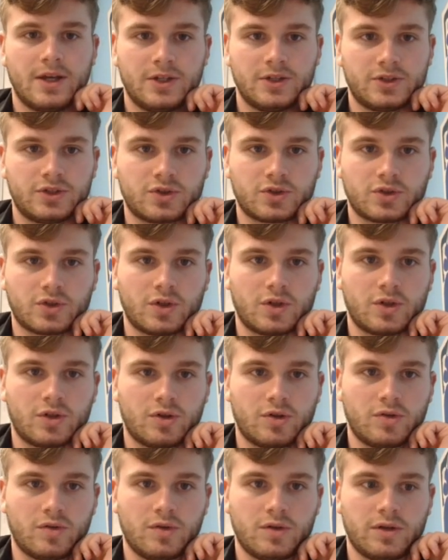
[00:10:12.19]

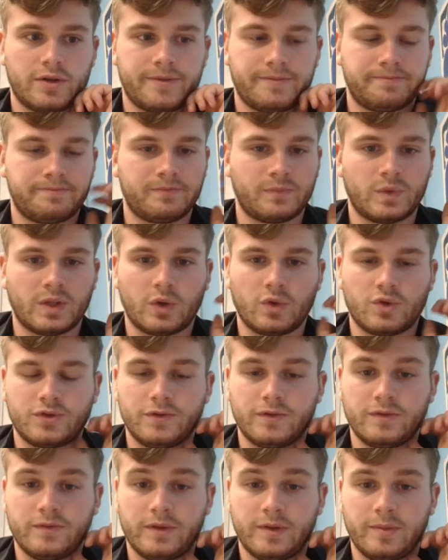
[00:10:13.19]
So now
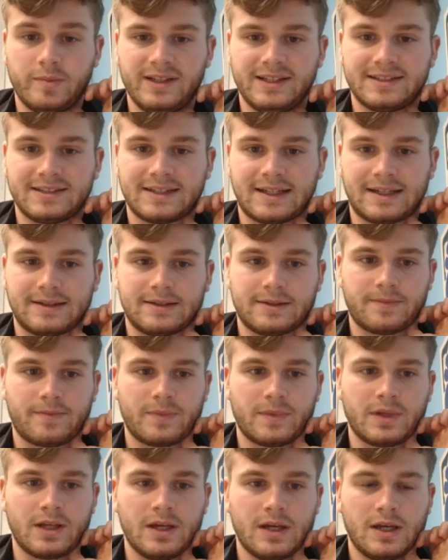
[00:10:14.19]
should we be set?
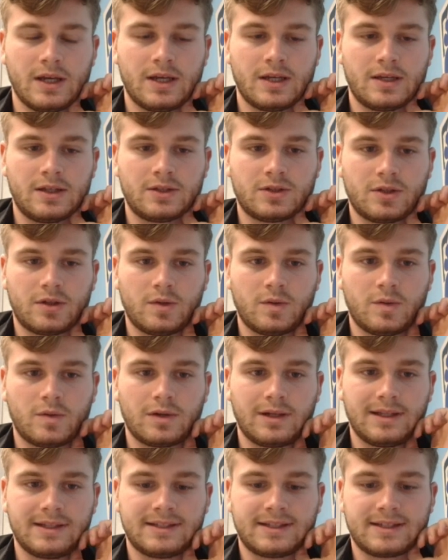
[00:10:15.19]
So
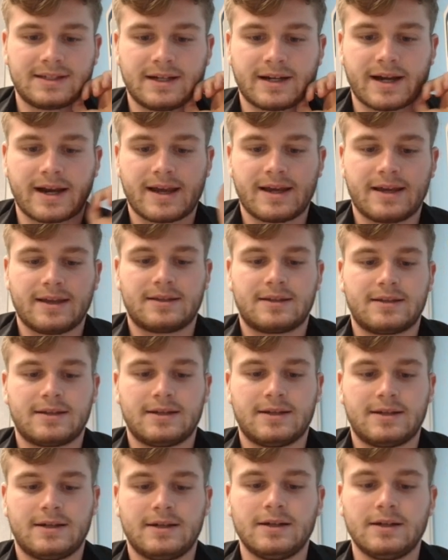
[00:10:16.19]
let's
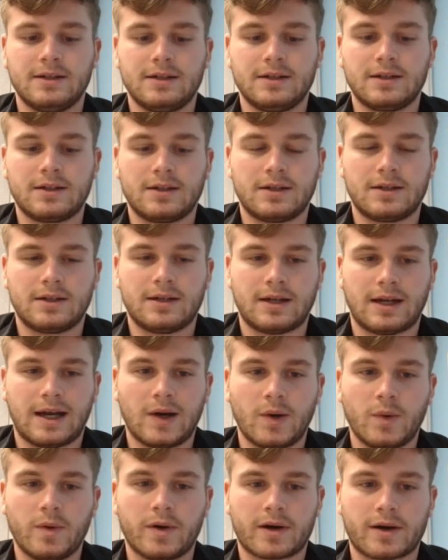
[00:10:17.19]
create
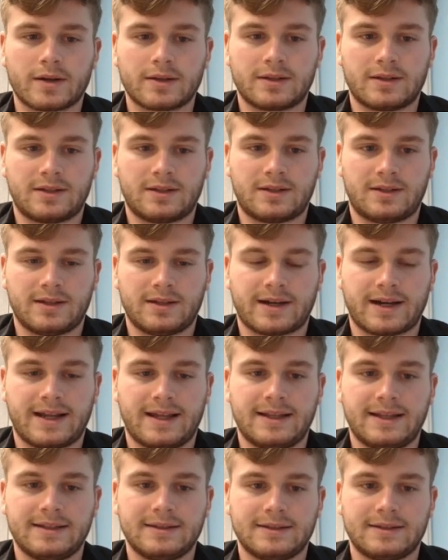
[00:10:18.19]
our
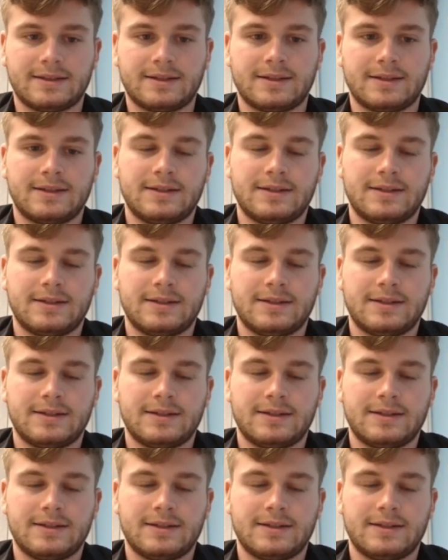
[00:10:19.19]
trend